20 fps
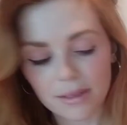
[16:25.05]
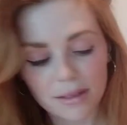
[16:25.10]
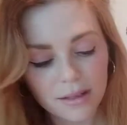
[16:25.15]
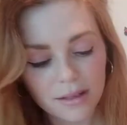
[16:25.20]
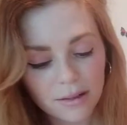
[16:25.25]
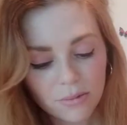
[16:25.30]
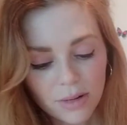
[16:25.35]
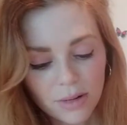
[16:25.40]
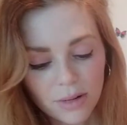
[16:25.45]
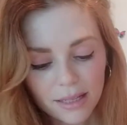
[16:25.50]

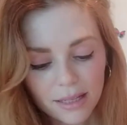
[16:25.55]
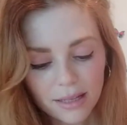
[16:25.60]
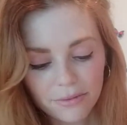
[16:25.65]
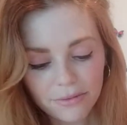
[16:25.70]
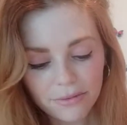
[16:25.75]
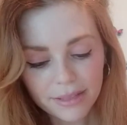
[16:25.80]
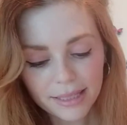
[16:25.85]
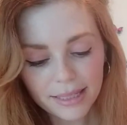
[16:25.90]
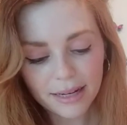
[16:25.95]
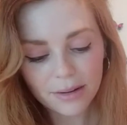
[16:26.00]
Well, I
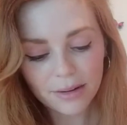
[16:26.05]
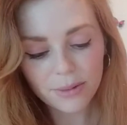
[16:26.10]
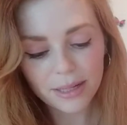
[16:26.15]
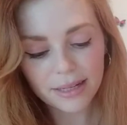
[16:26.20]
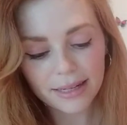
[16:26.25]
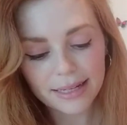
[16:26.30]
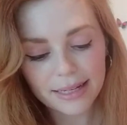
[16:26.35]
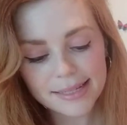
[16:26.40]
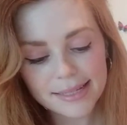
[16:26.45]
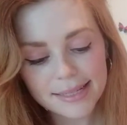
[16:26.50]
feel like we
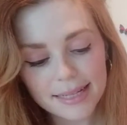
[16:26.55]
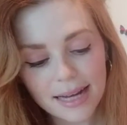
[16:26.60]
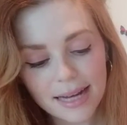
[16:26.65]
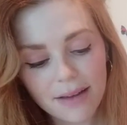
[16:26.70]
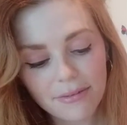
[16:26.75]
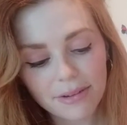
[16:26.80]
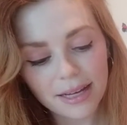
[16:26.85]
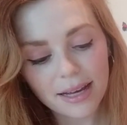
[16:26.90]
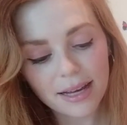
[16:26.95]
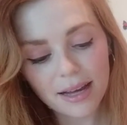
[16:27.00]
could just
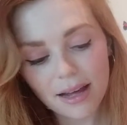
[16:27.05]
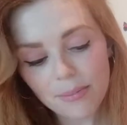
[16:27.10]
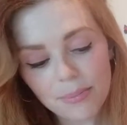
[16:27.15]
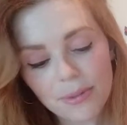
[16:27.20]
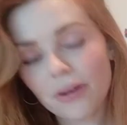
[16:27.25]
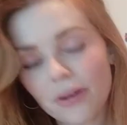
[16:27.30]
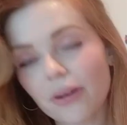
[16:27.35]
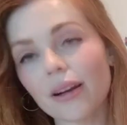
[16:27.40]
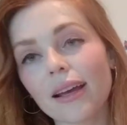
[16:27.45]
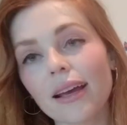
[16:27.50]
have a
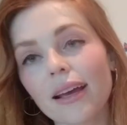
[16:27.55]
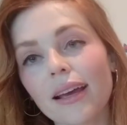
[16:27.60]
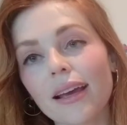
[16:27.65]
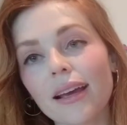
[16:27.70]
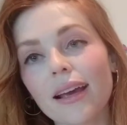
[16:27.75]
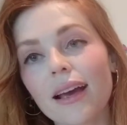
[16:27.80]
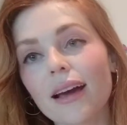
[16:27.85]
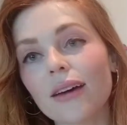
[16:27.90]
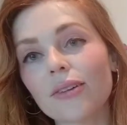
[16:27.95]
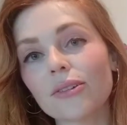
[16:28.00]
cuppa and
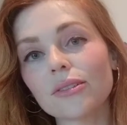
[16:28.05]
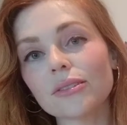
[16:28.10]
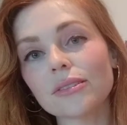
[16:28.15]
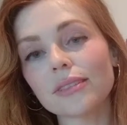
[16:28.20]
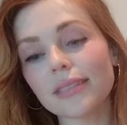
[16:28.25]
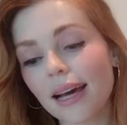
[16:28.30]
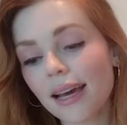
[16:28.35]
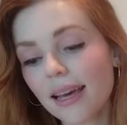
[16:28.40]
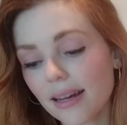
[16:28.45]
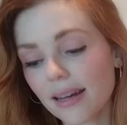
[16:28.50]
hang out all
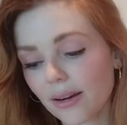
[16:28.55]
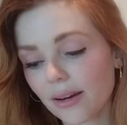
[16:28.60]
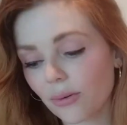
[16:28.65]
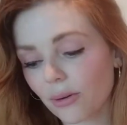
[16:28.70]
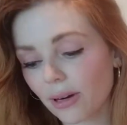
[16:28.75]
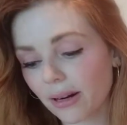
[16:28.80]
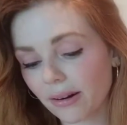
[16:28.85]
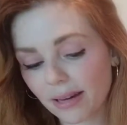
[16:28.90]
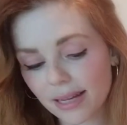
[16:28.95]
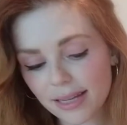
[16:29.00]
day,
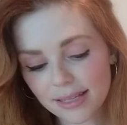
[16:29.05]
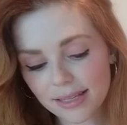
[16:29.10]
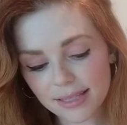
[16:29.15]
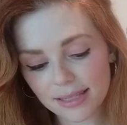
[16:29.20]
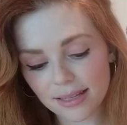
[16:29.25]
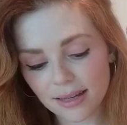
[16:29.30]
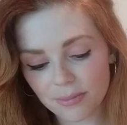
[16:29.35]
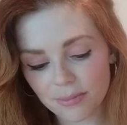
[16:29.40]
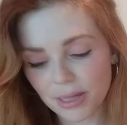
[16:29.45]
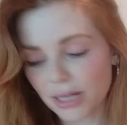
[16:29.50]
Aquarius.
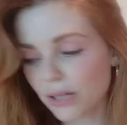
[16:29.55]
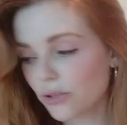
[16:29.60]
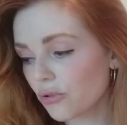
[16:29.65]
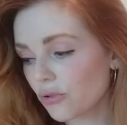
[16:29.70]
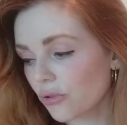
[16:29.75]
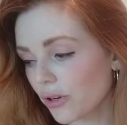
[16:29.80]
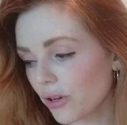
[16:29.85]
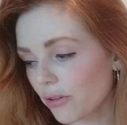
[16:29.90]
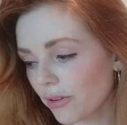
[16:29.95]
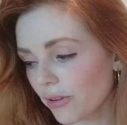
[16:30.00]
I'm going to
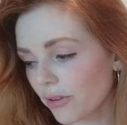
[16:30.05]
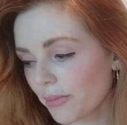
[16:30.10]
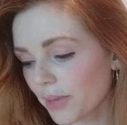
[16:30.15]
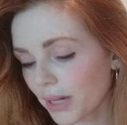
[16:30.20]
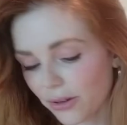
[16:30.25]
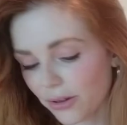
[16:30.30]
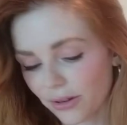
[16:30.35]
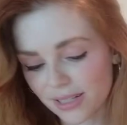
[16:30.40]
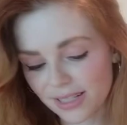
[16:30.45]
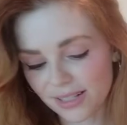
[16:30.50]
draw you from the
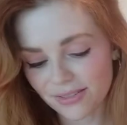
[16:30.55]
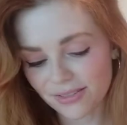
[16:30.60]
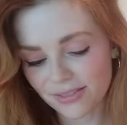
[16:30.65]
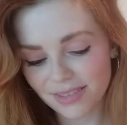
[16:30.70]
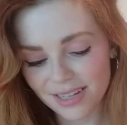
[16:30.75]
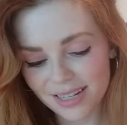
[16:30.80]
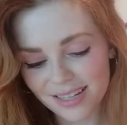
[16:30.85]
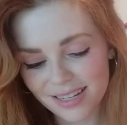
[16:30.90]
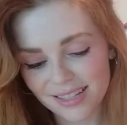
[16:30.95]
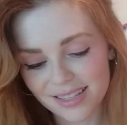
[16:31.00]
Crystal
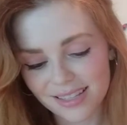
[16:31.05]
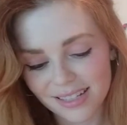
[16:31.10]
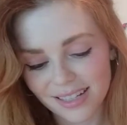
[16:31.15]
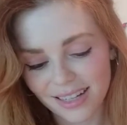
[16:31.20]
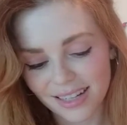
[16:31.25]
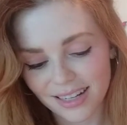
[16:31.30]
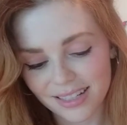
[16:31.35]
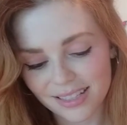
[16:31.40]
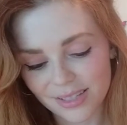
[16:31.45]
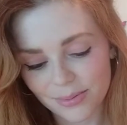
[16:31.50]
Visions
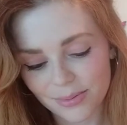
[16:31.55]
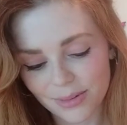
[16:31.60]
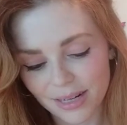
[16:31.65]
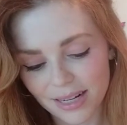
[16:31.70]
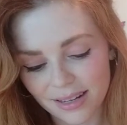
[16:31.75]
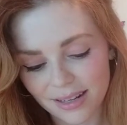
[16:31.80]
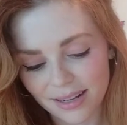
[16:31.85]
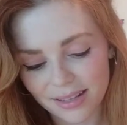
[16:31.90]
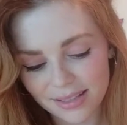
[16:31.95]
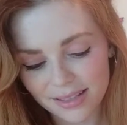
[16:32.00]
card,
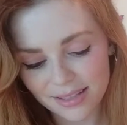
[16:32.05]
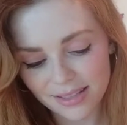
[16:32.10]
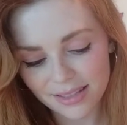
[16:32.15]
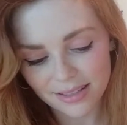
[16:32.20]
sweethearts.